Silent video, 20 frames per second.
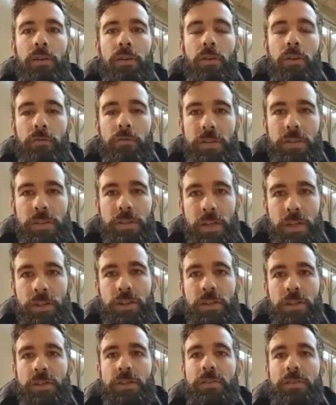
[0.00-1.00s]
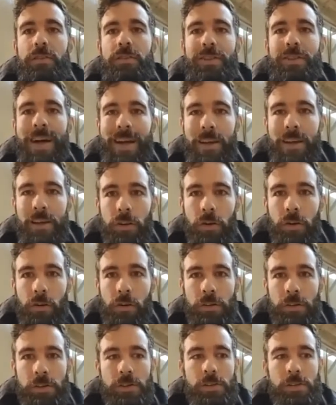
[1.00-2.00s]
conversations, the
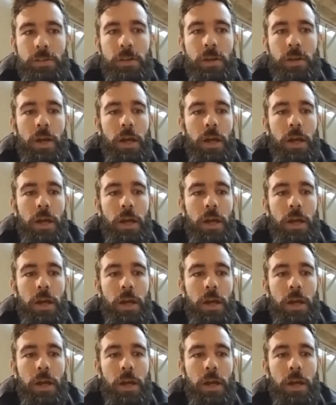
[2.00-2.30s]
dialogues,